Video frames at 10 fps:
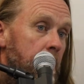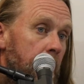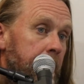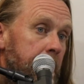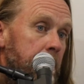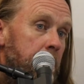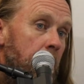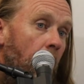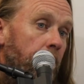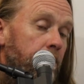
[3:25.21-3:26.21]
It is
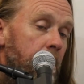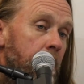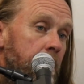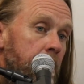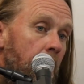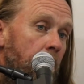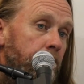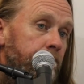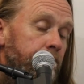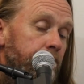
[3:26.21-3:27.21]
tough, and
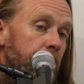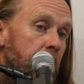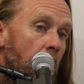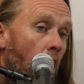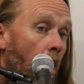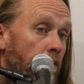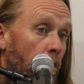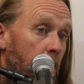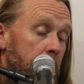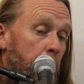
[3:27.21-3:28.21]
I've
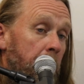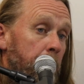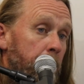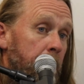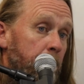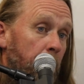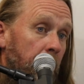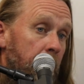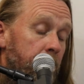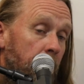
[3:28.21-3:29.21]
always been a big
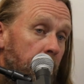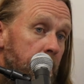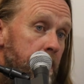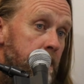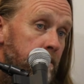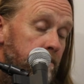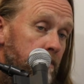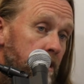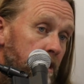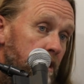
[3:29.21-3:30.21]
believer in
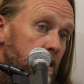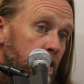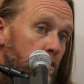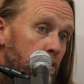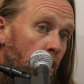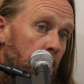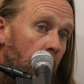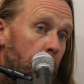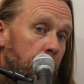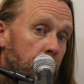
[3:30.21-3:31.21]
what
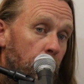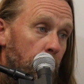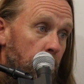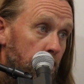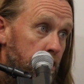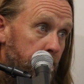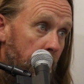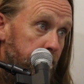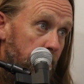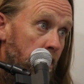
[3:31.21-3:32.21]
I would call
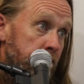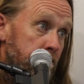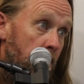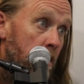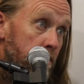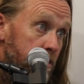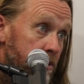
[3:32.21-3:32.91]
goosebump moments.